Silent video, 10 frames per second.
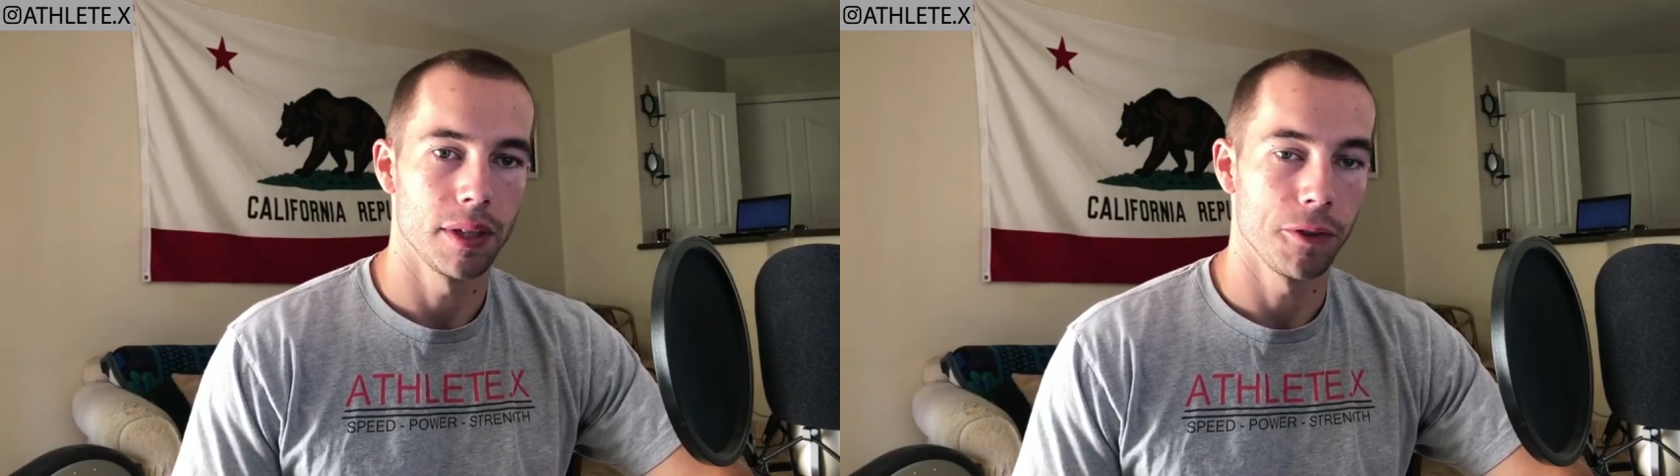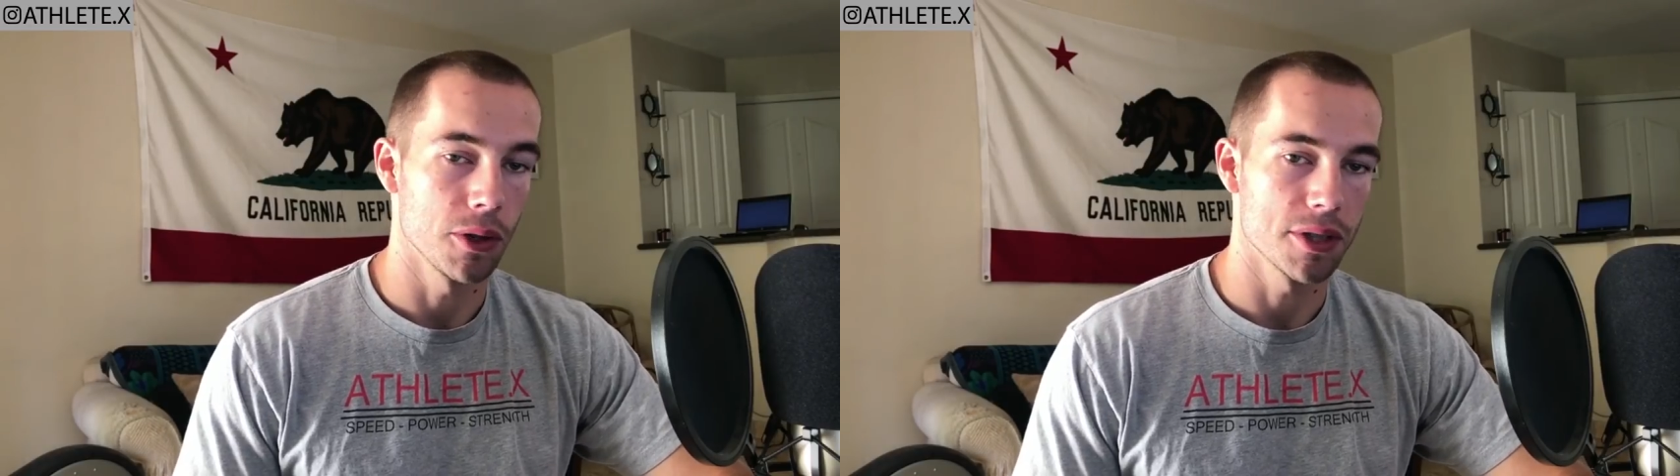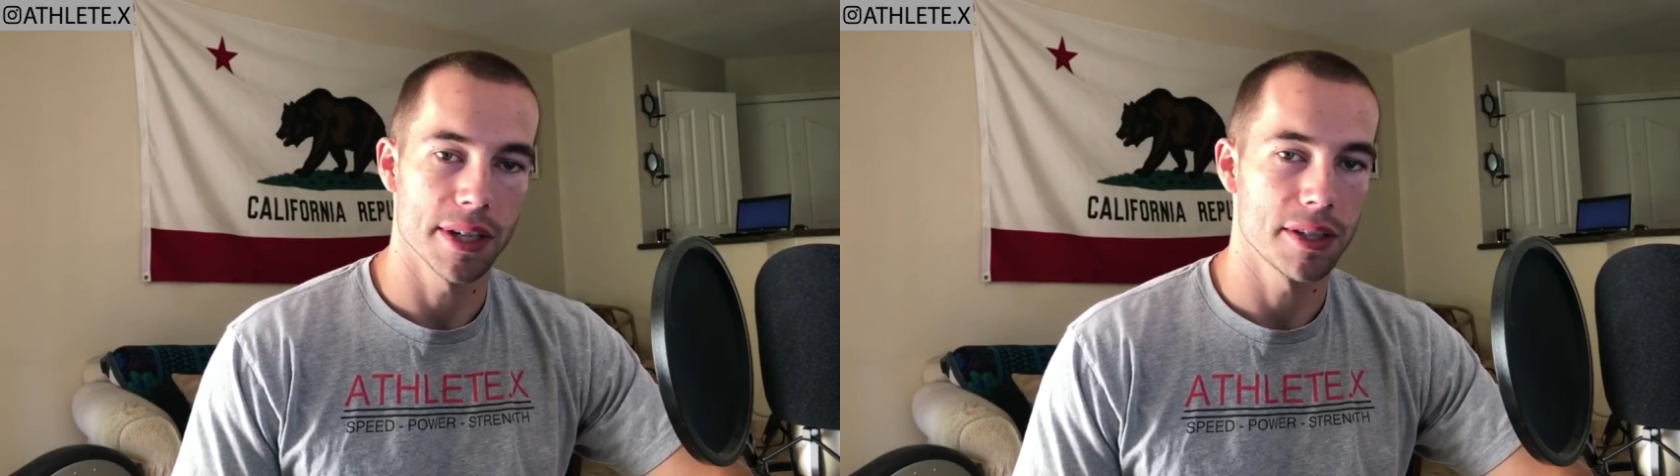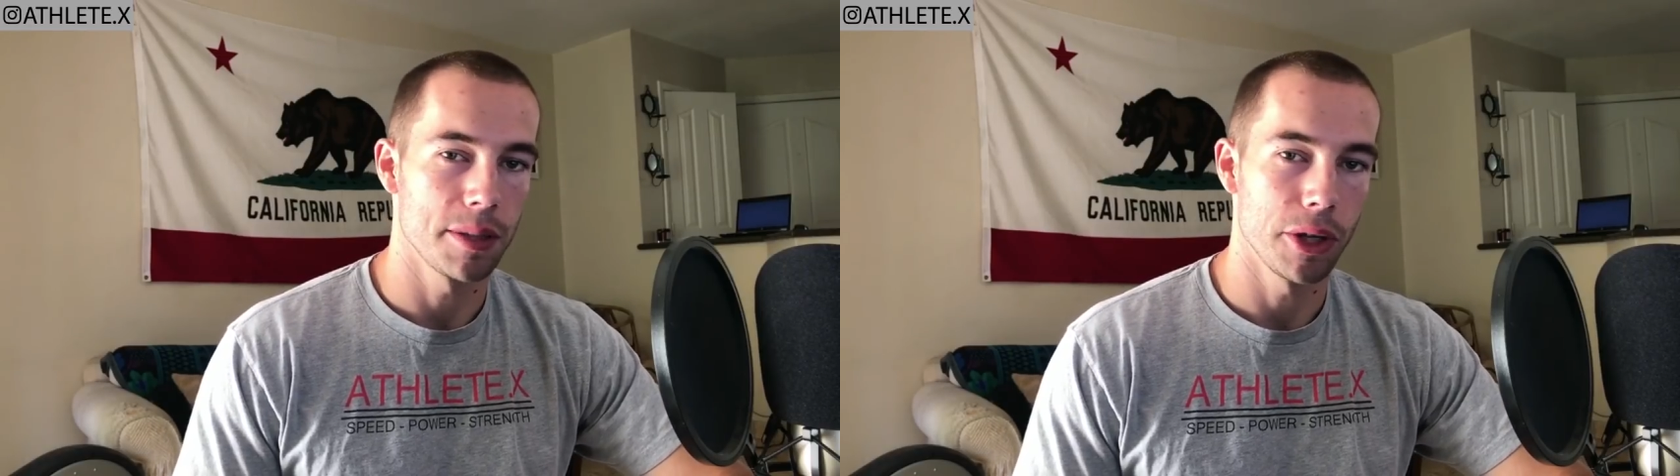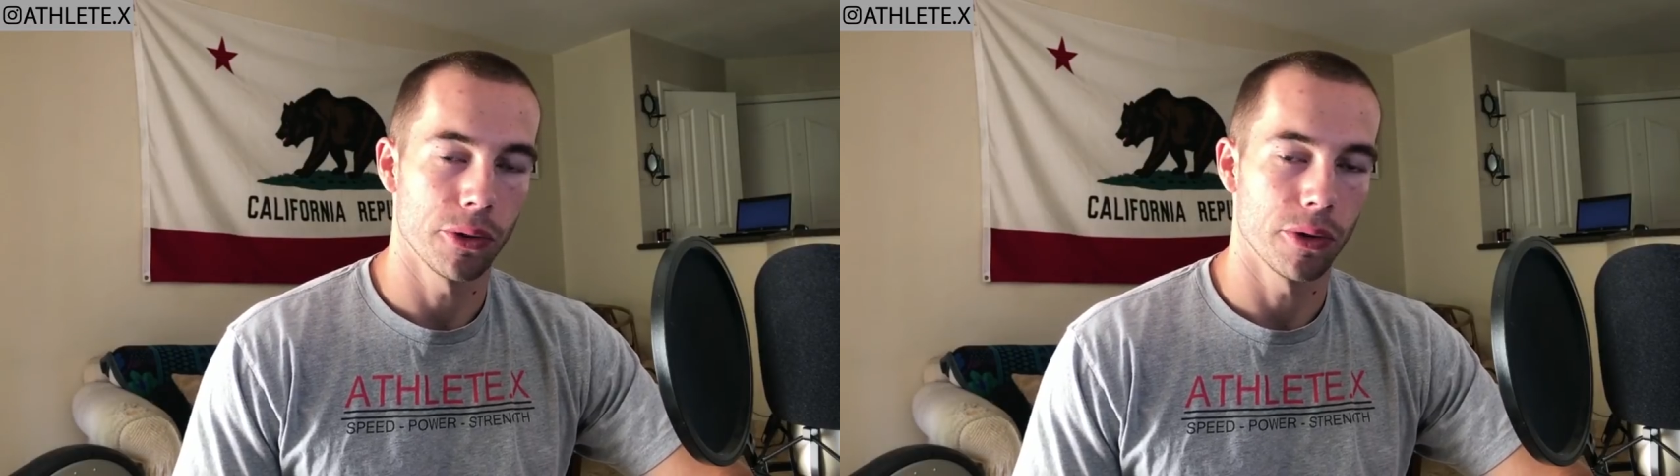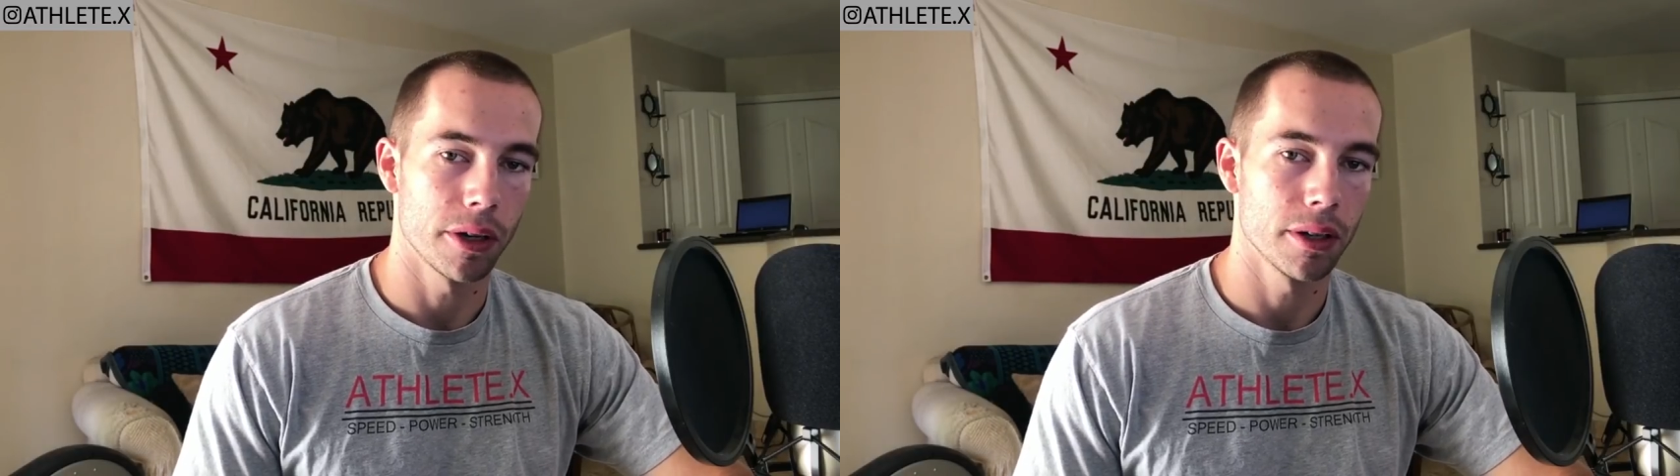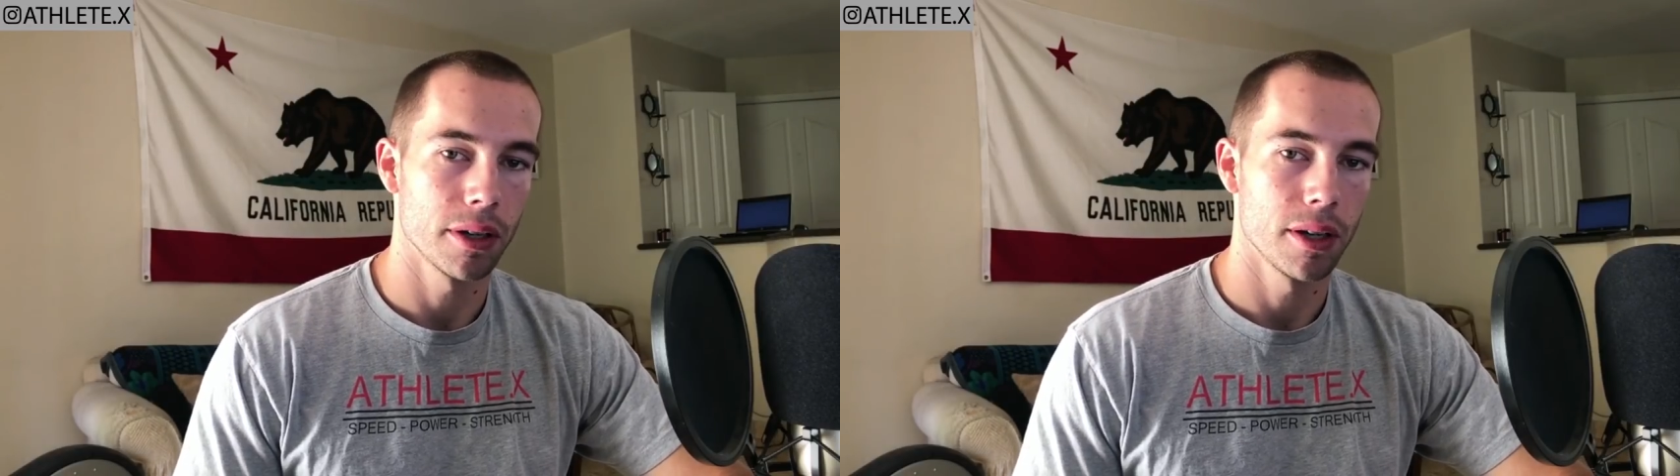if you're a 60 meter runner,